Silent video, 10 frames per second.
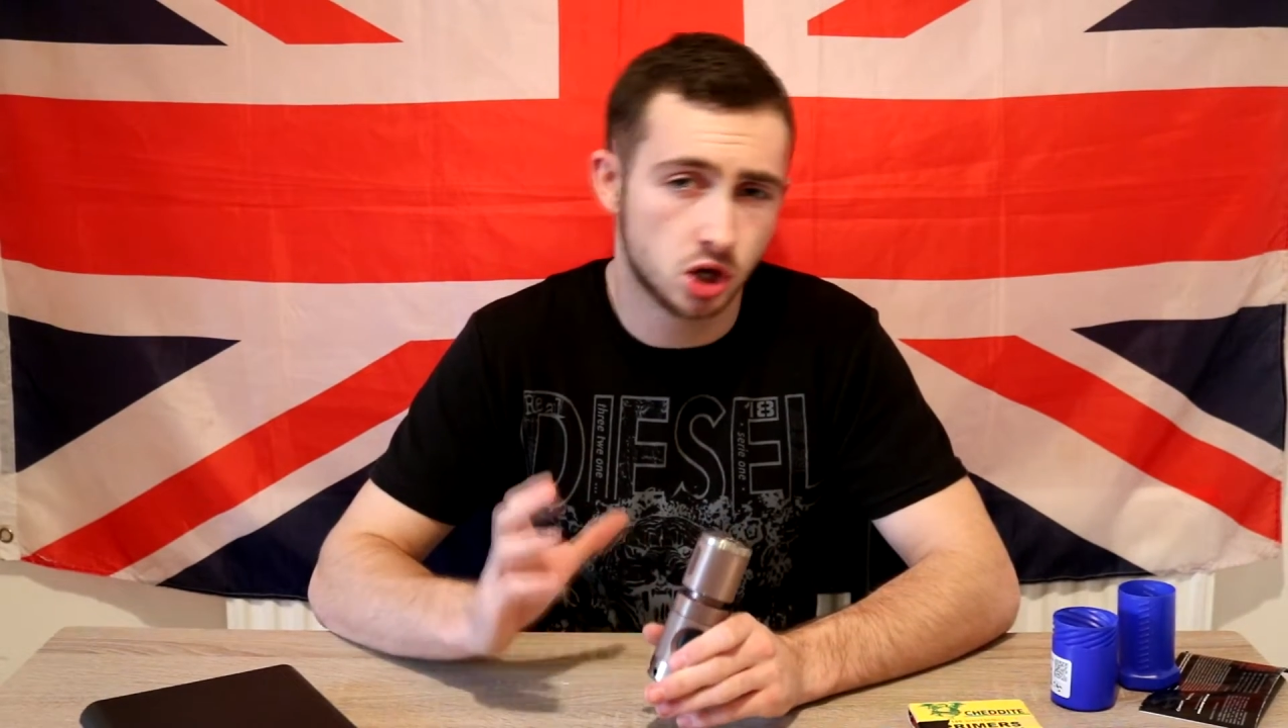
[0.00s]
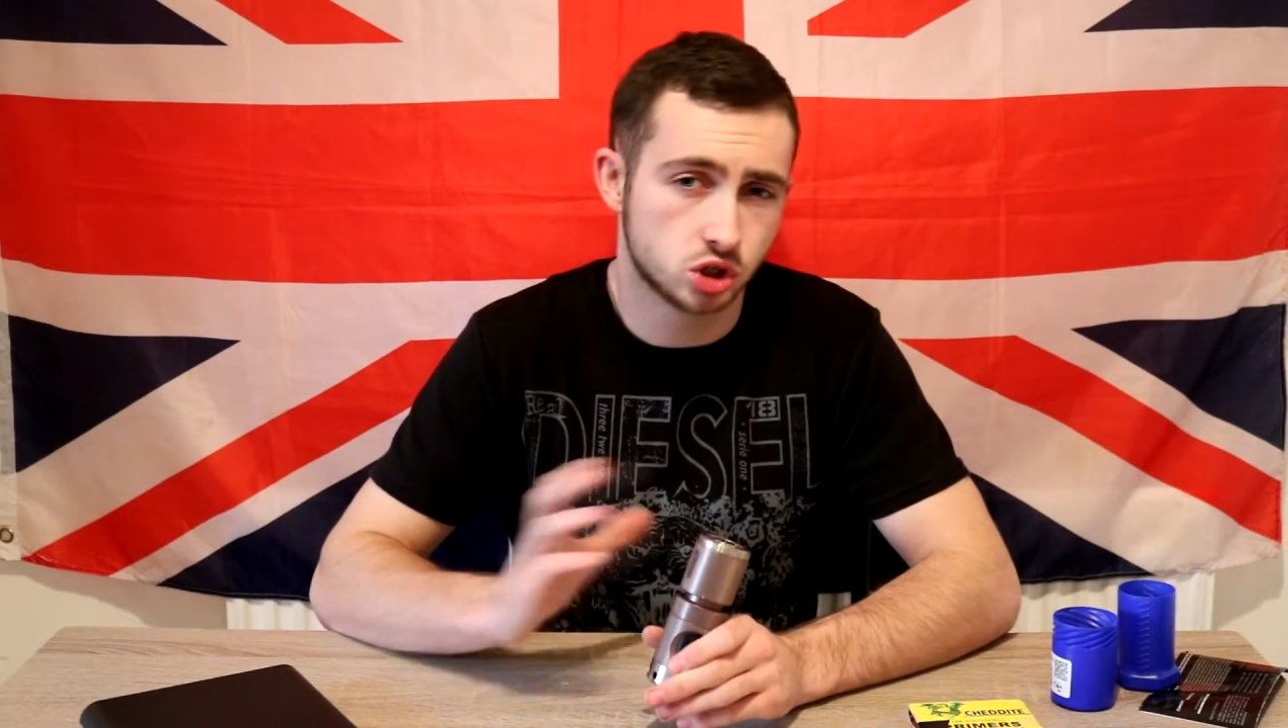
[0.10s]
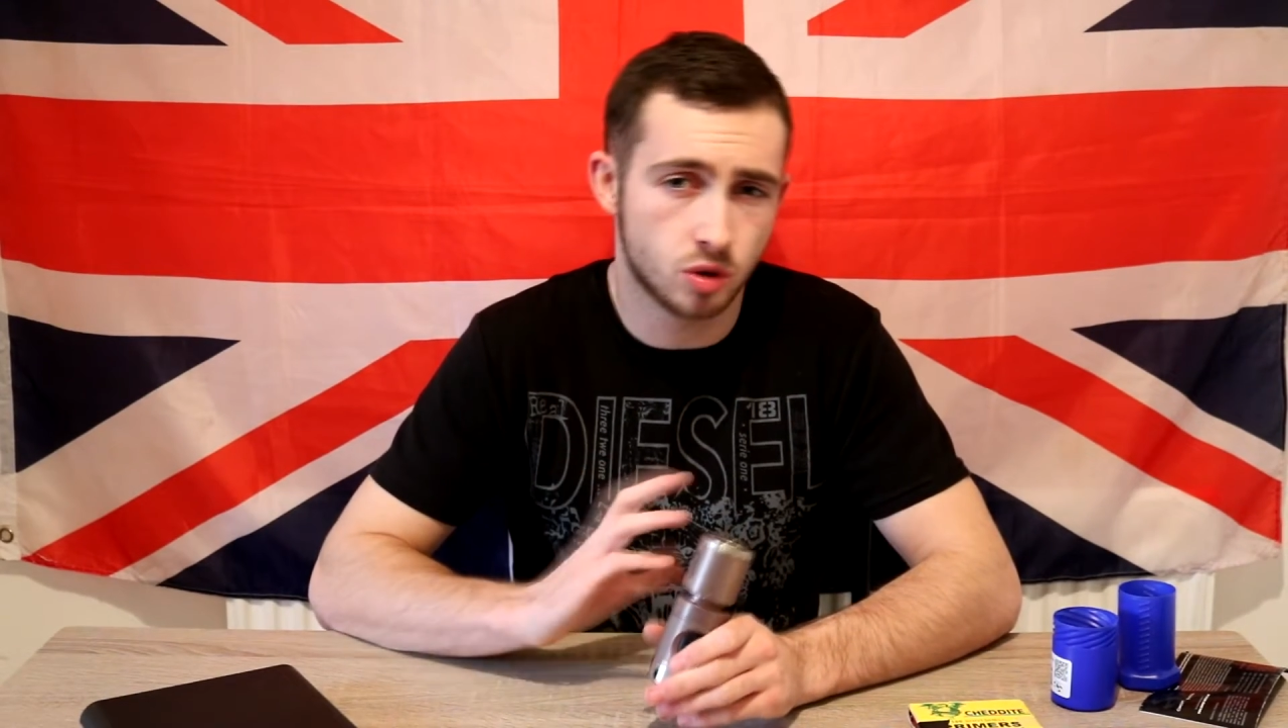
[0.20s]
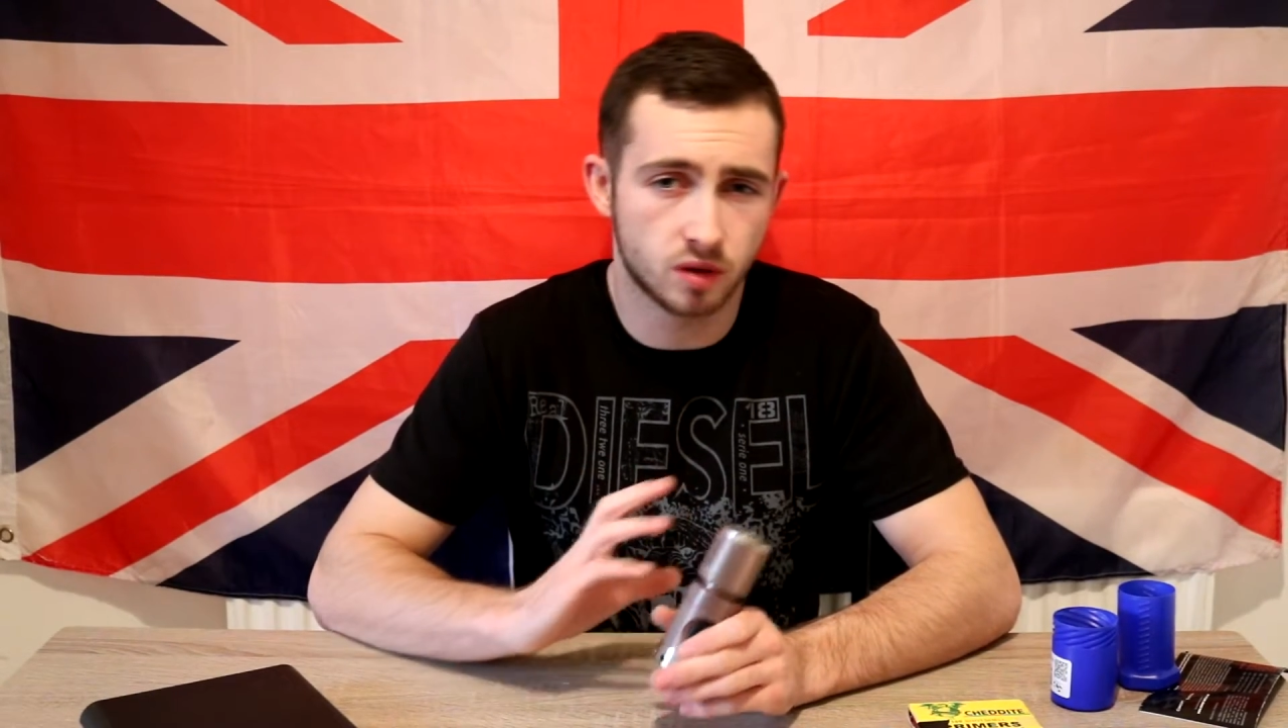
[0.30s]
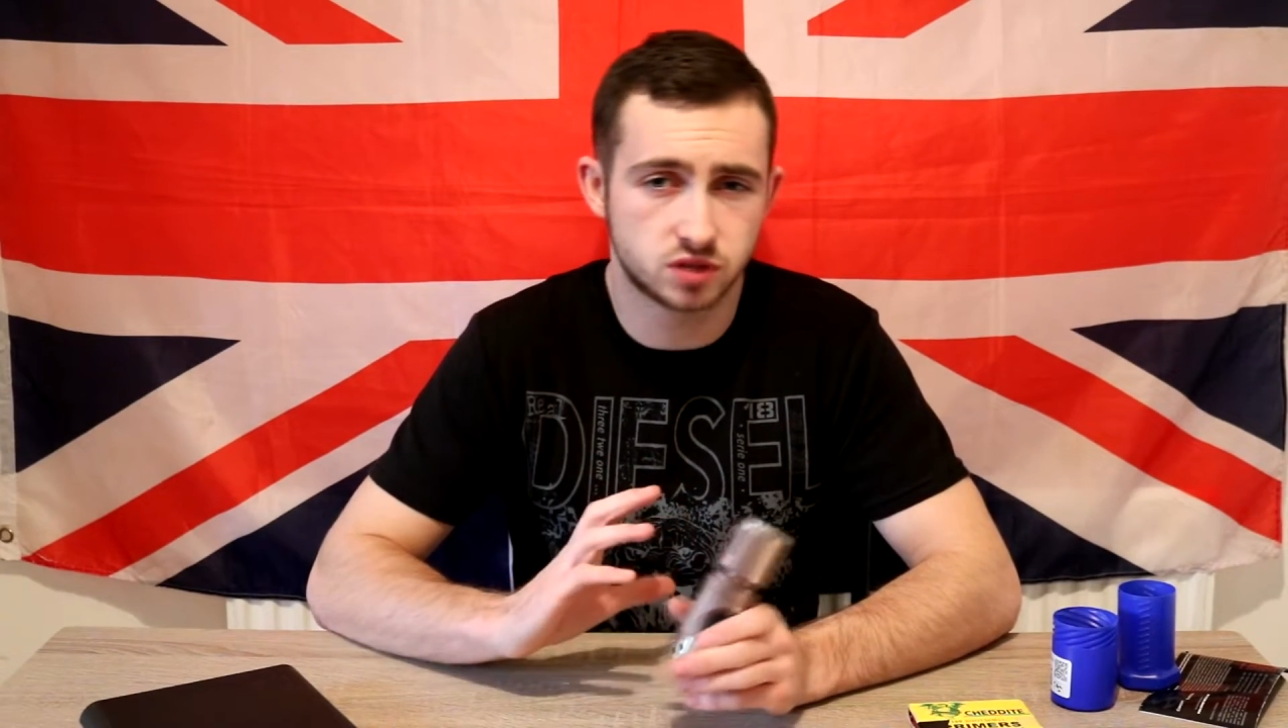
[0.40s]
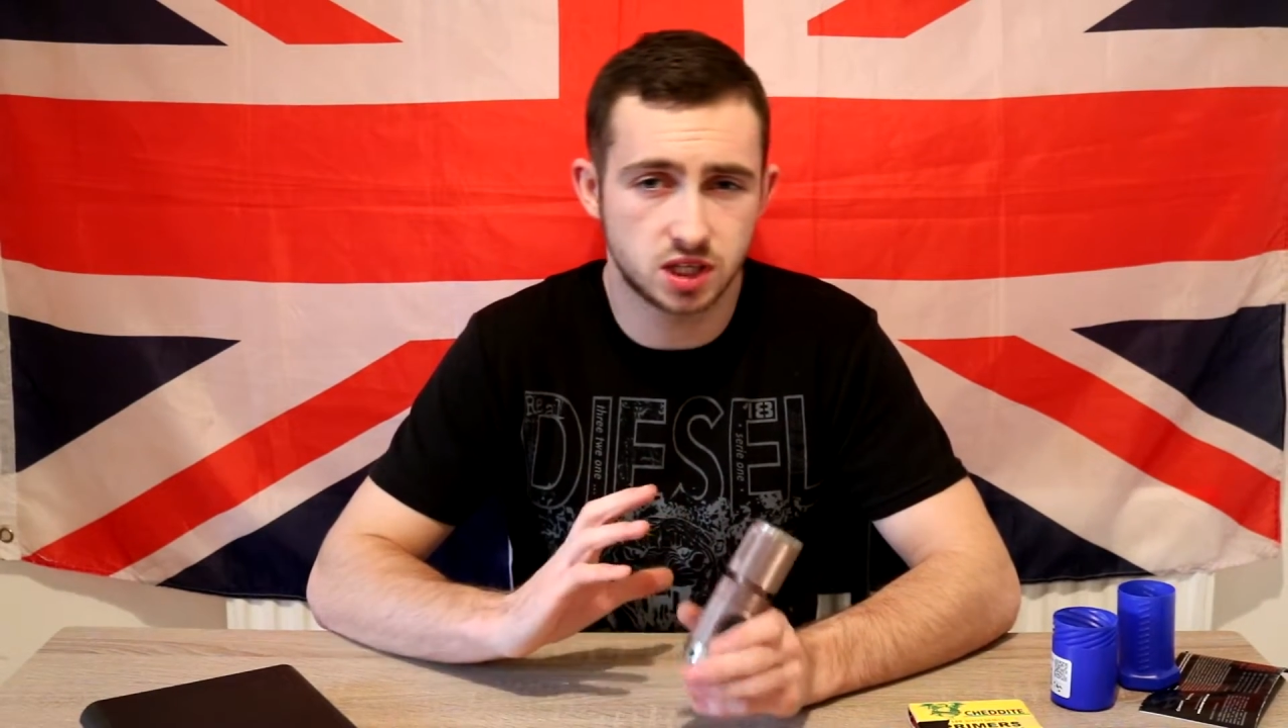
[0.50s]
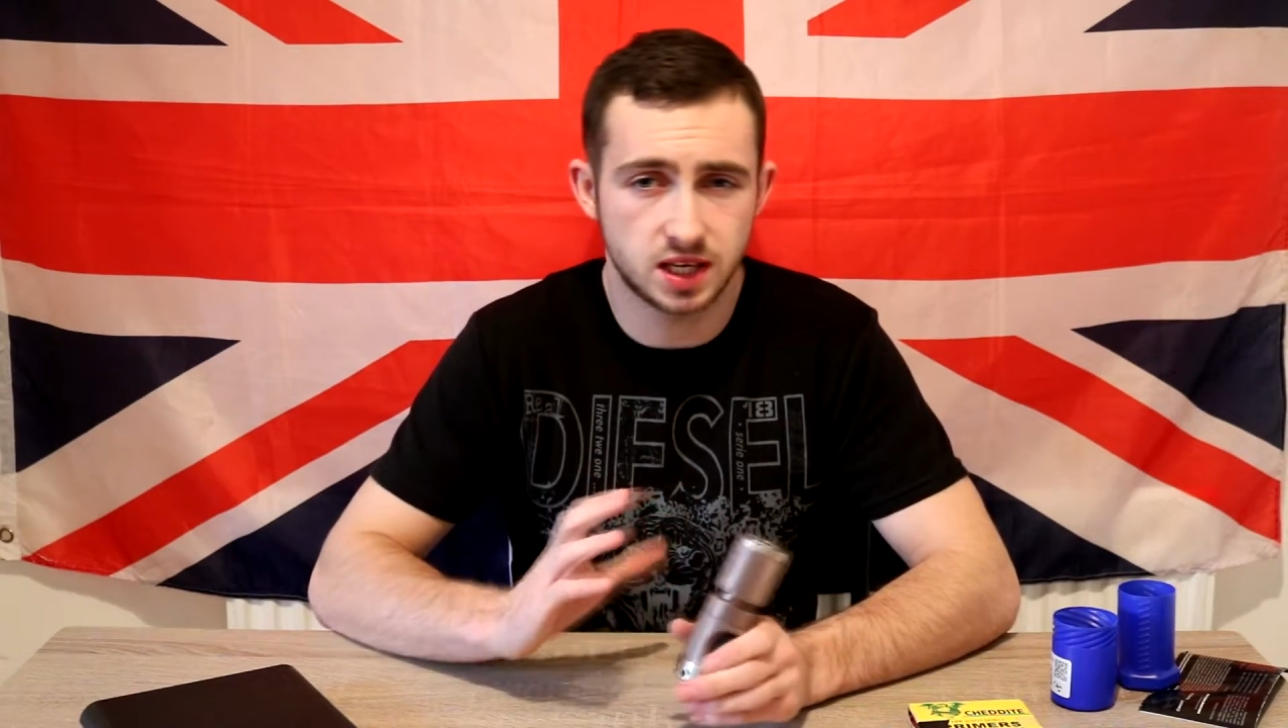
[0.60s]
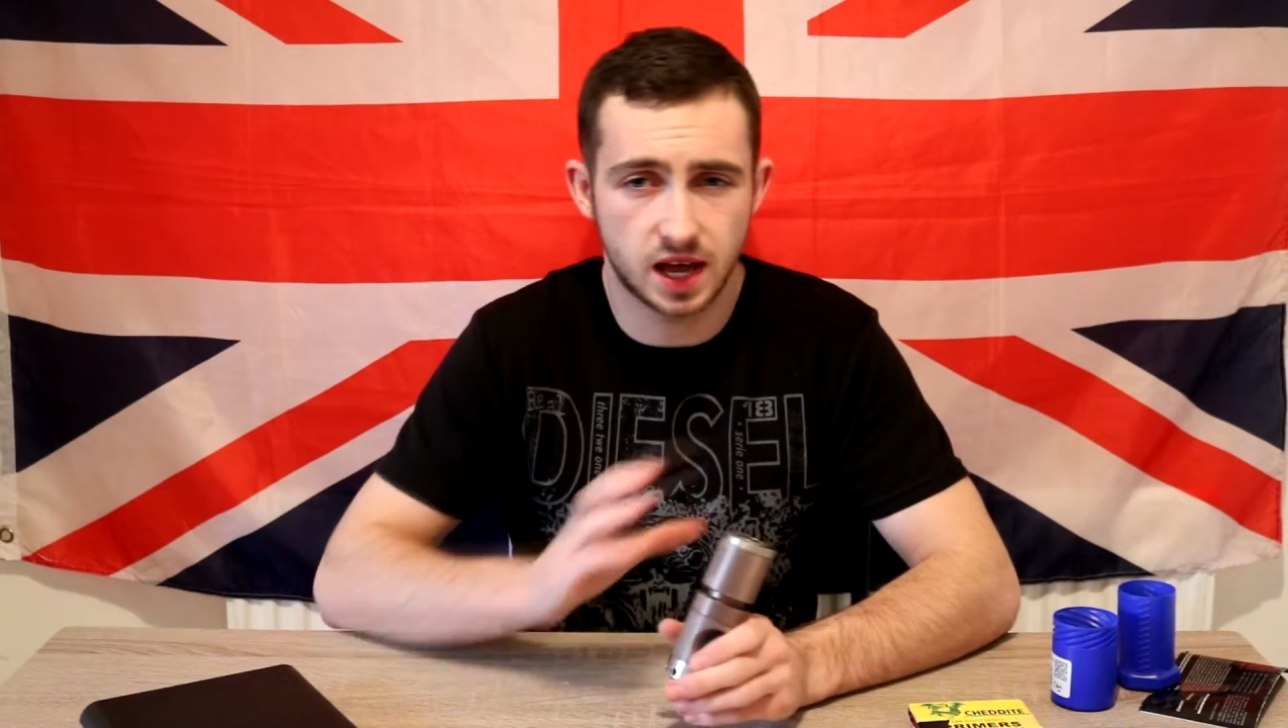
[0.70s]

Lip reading: So obviously,